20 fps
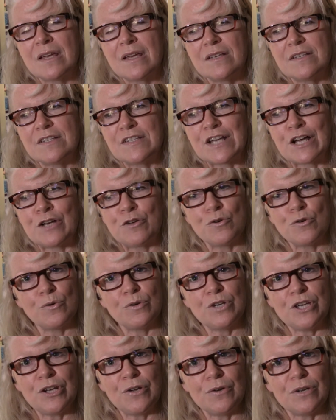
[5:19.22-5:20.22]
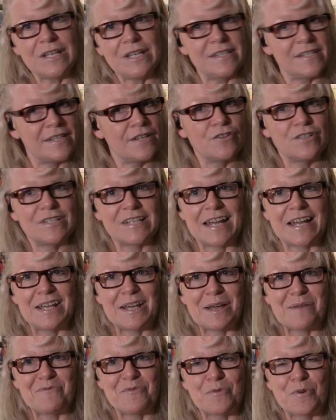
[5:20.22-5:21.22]
So, you know, consider
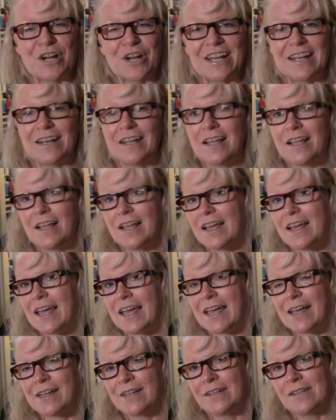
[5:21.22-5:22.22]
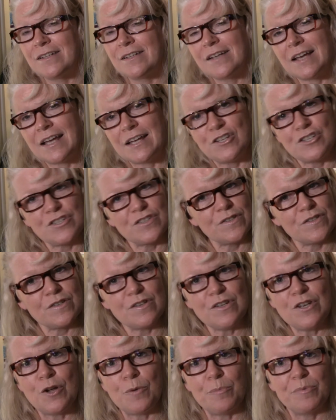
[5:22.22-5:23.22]
signing up for it and
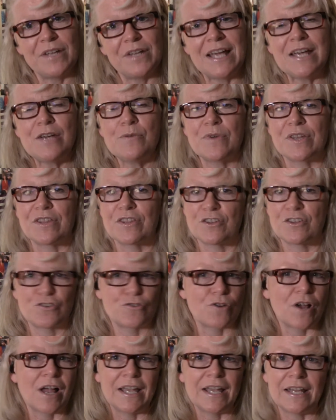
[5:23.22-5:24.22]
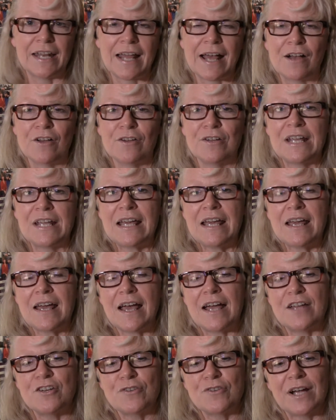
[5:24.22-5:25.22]
just, you know, playing with it, trying it out
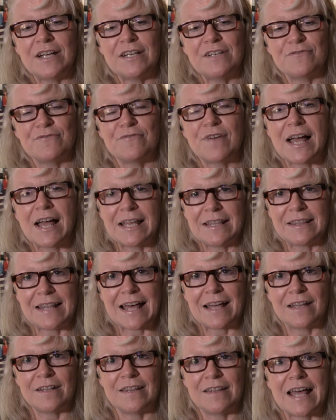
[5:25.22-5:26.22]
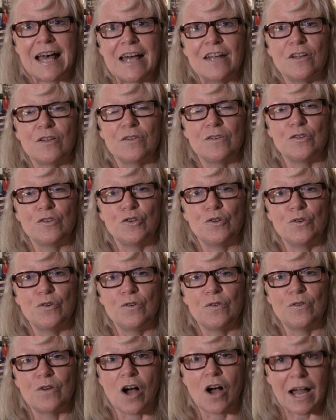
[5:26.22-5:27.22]
and trying to find that
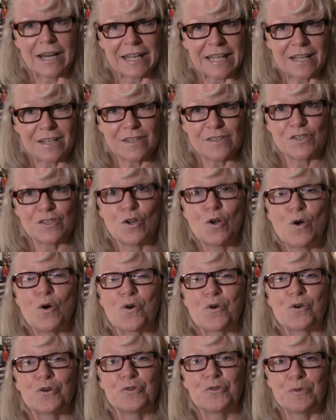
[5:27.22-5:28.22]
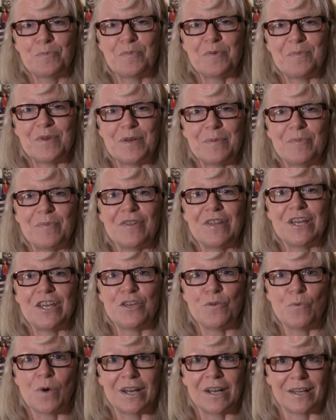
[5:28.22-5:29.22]
audience or group of people that
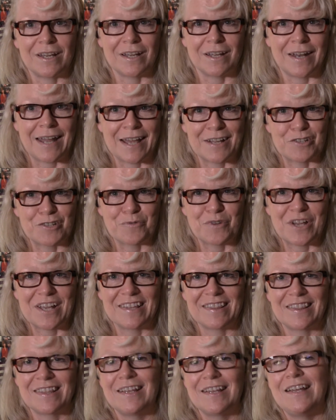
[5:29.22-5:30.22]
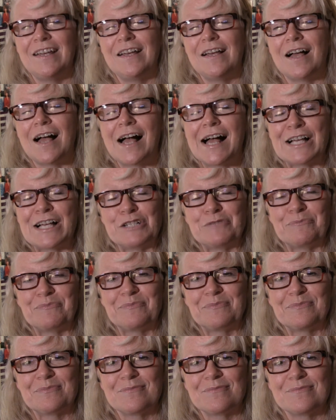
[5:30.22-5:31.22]
you want to connect with.